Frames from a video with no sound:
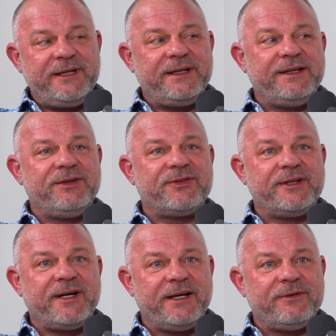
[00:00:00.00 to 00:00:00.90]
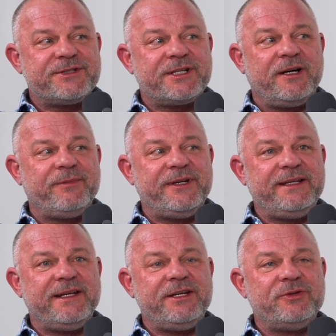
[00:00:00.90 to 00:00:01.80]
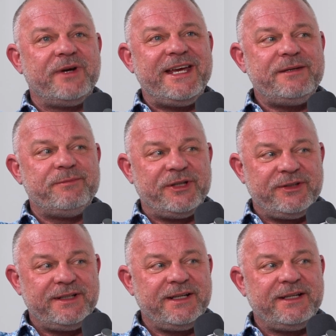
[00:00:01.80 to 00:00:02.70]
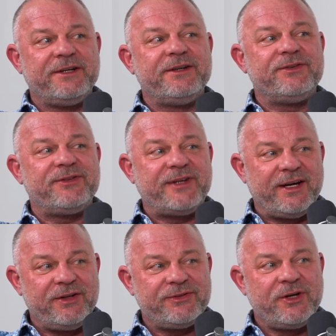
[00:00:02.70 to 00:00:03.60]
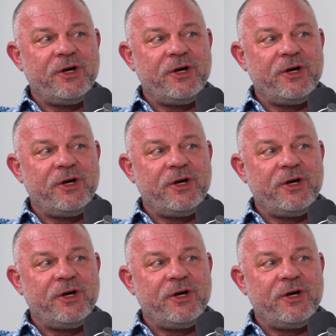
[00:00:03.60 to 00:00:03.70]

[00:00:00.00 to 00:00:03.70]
is an Irish company. They do $8 billion a year in sales